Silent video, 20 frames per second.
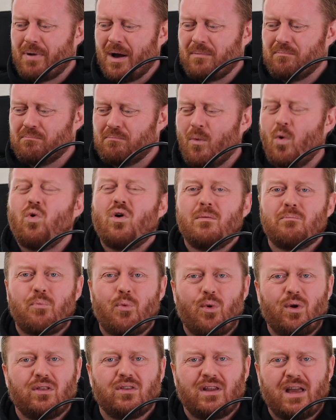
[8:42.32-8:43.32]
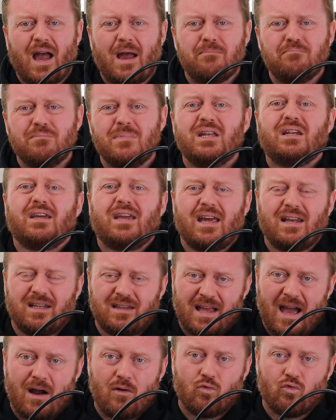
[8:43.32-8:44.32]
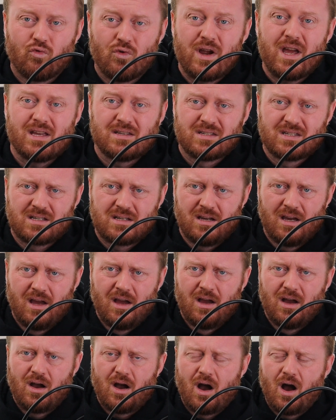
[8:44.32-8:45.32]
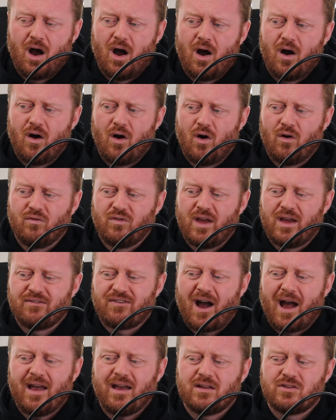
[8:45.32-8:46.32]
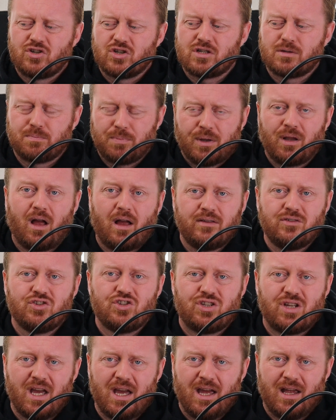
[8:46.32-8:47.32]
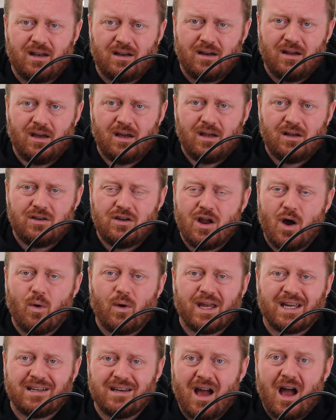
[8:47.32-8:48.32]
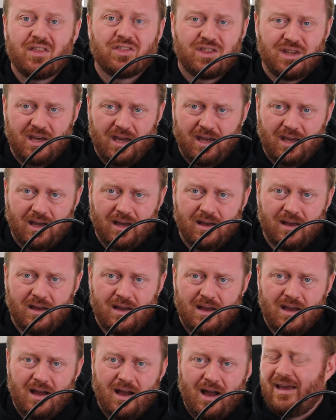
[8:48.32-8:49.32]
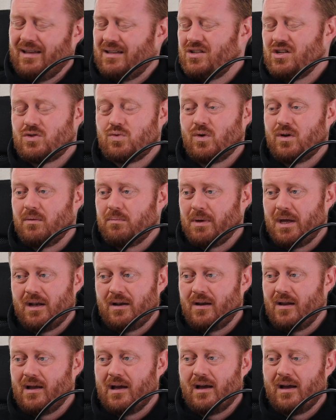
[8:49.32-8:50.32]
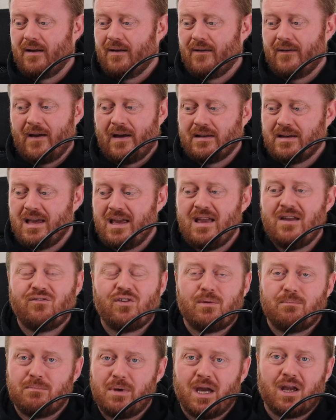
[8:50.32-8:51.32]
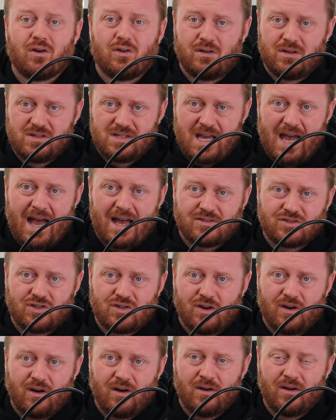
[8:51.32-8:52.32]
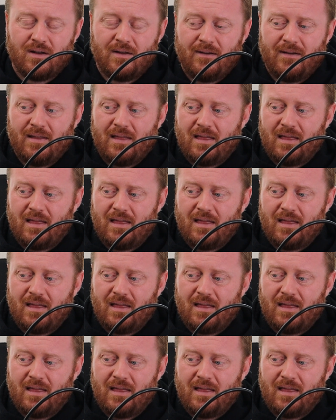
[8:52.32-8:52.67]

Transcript: But more importantly, I mitigated that risk of if I had just plunged in knowing nothing, it just would have been an even bigger disaster.